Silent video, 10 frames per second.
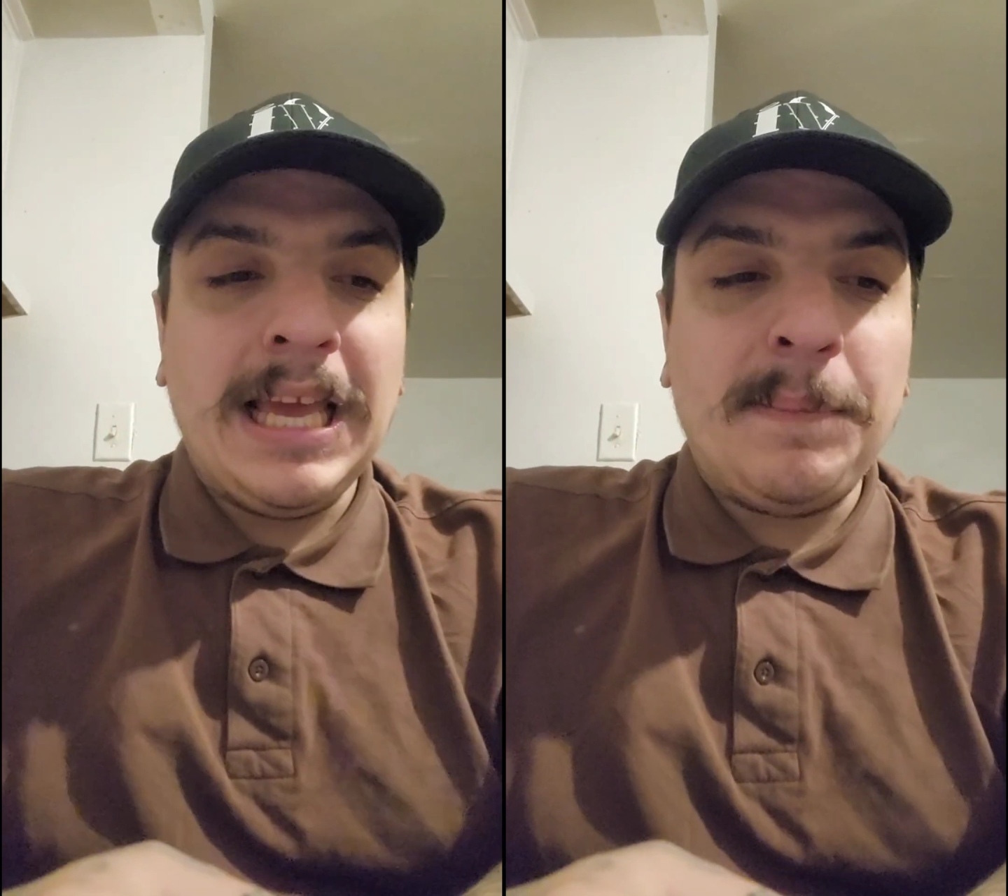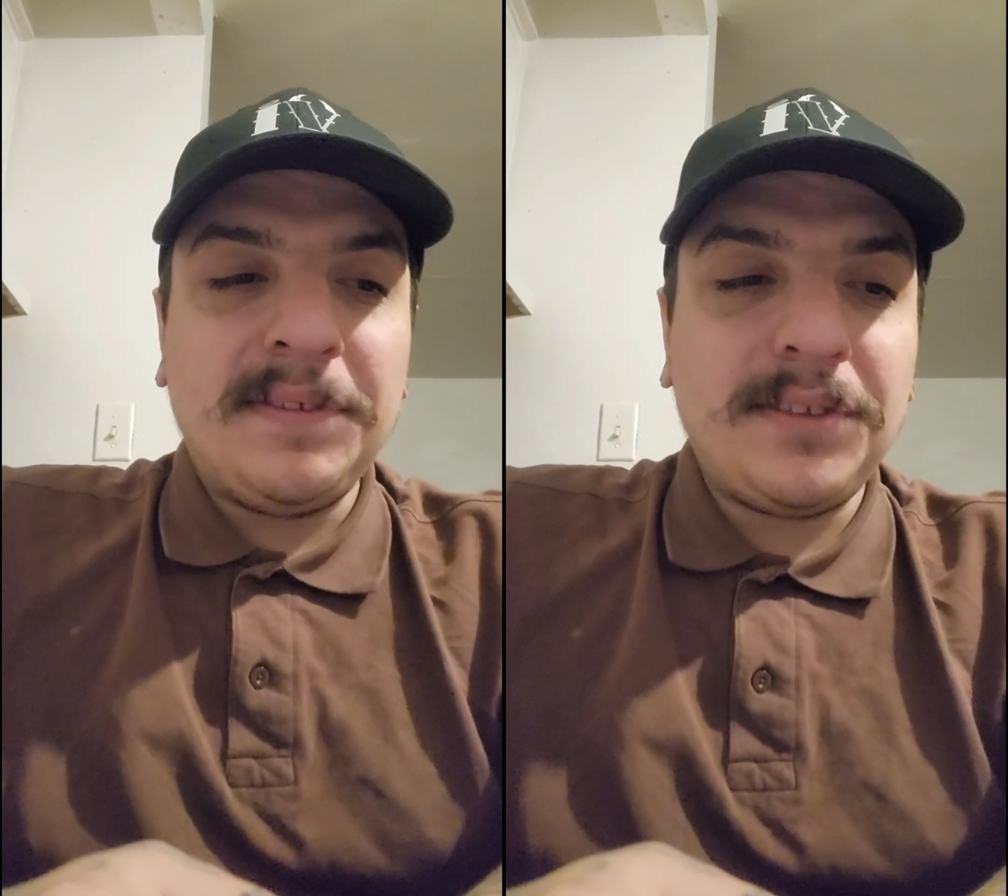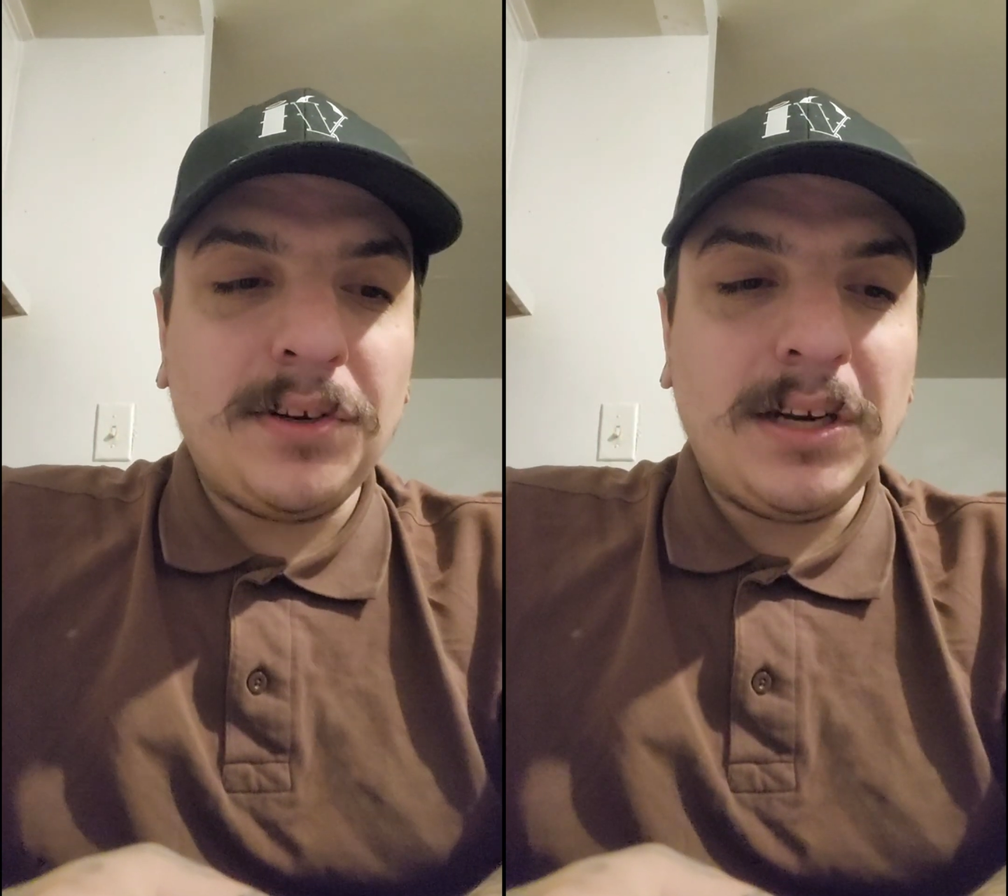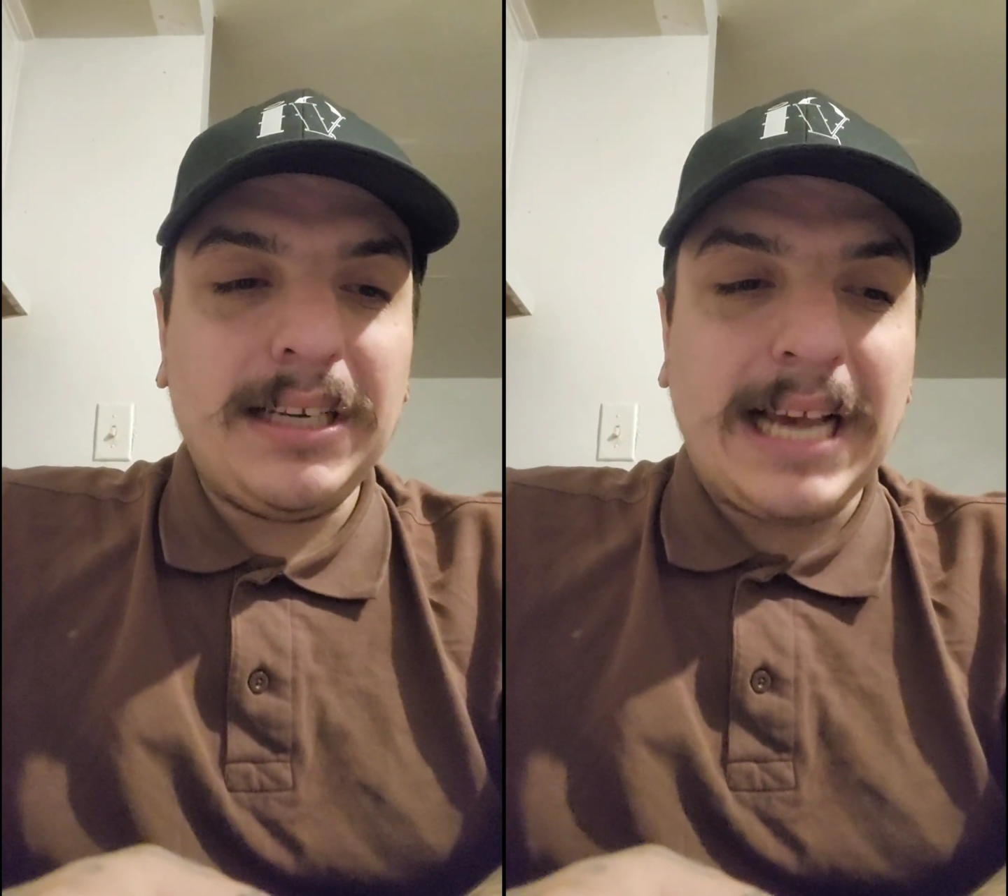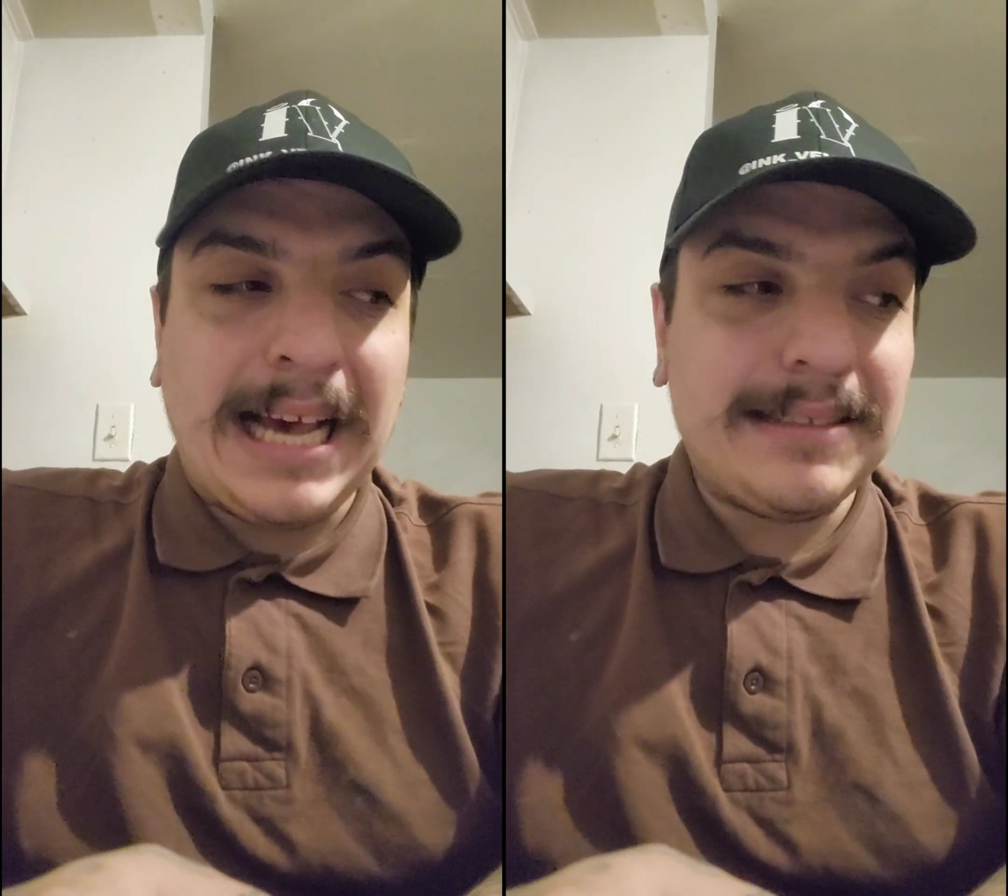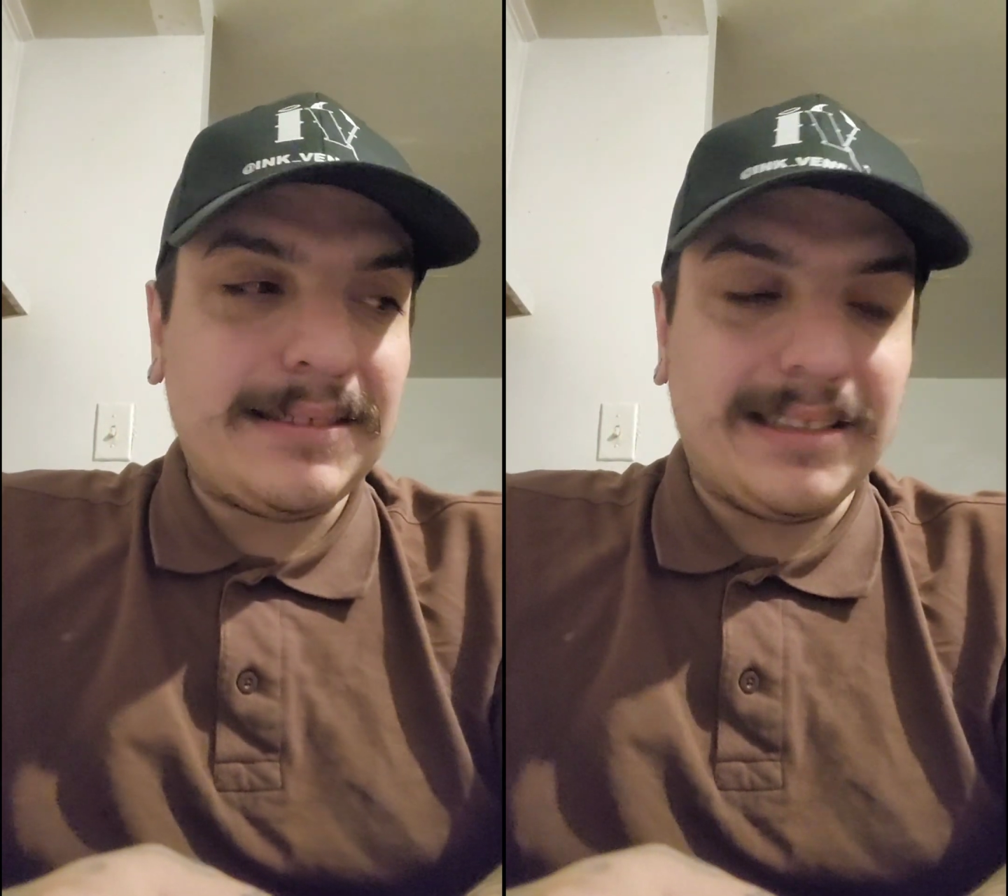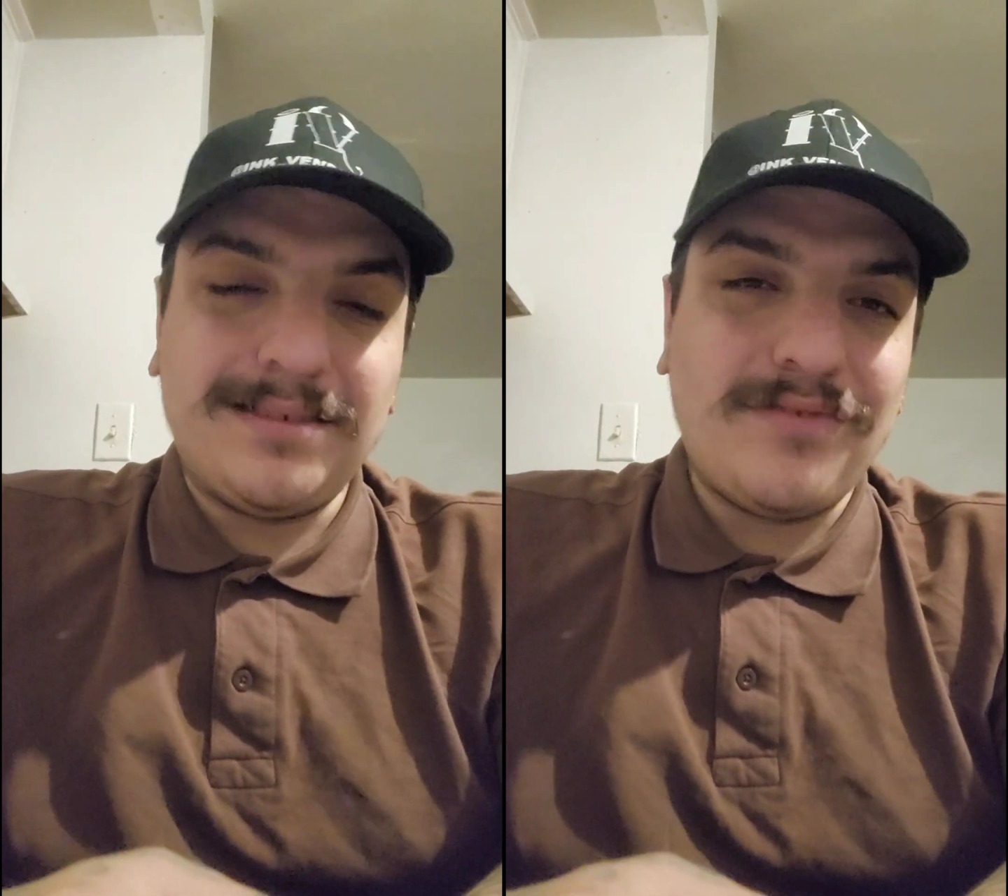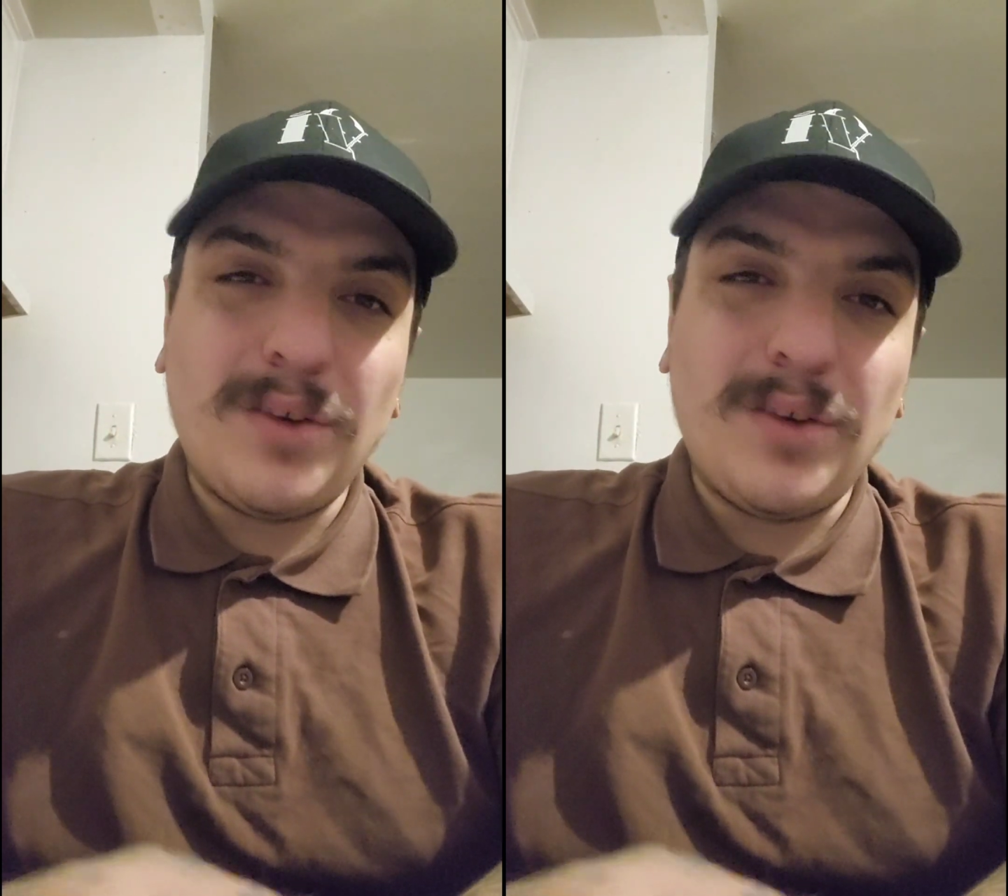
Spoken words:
And Mysterion has this